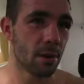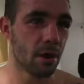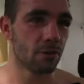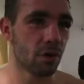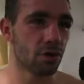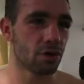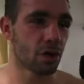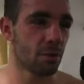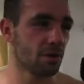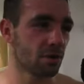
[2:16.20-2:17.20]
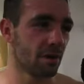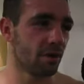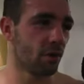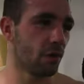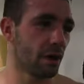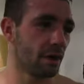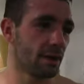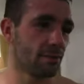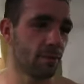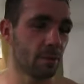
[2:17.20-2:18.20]
I've learned so much from that fight,
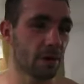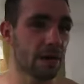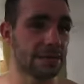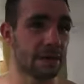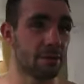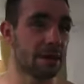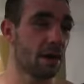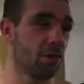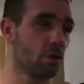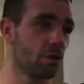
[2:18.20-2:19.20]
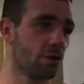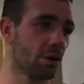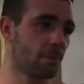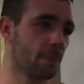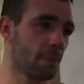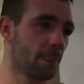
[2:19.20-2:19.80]
and I'm glad it's happened now in my career.